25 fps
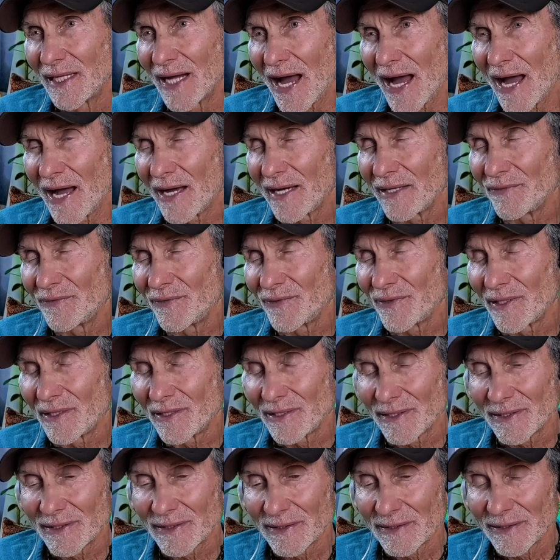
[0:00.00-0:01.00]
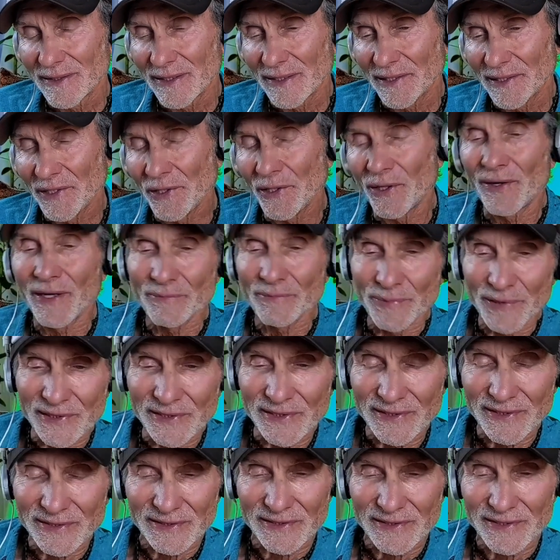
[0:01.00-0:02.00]
I've been
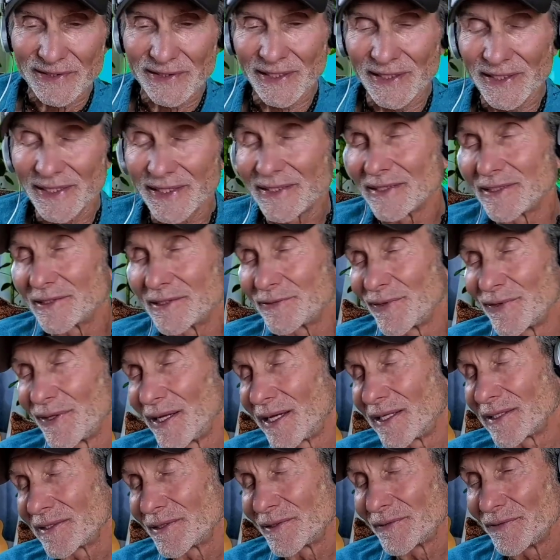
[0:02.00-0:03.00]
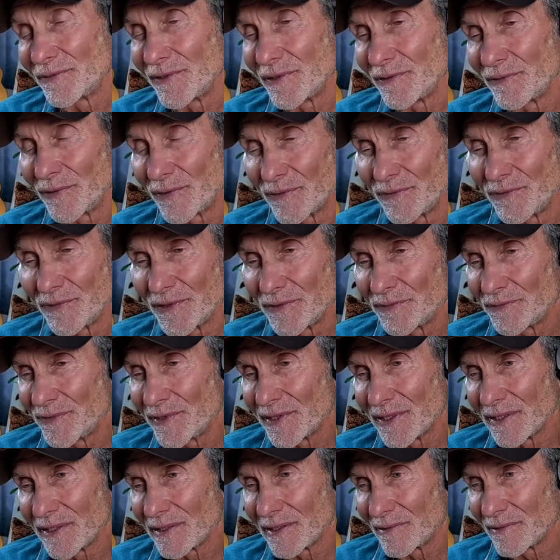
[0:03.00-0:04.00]
studying this philosophy for
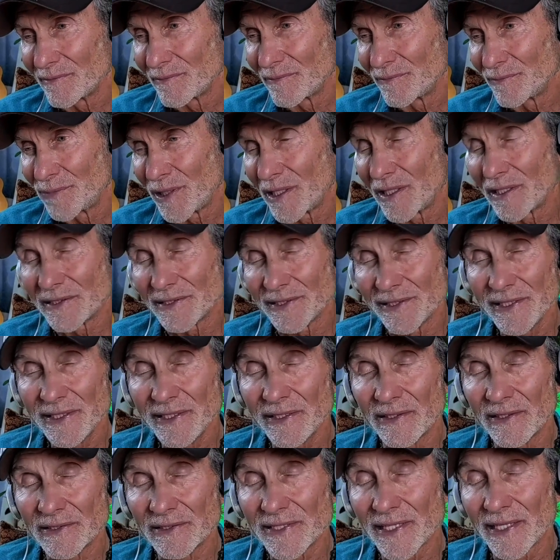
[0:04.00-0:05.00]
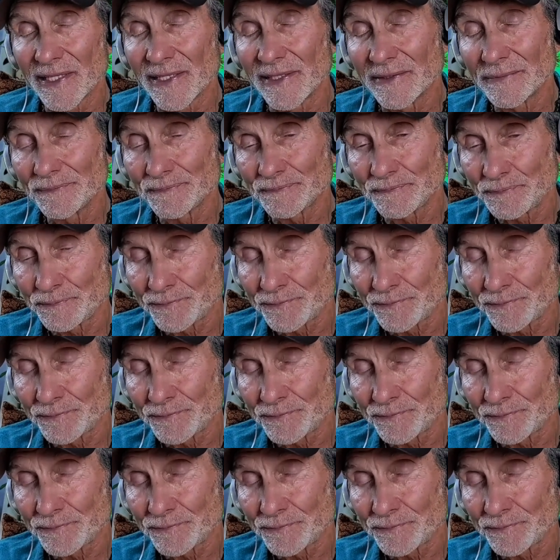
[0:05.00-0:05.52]
50 plus years, and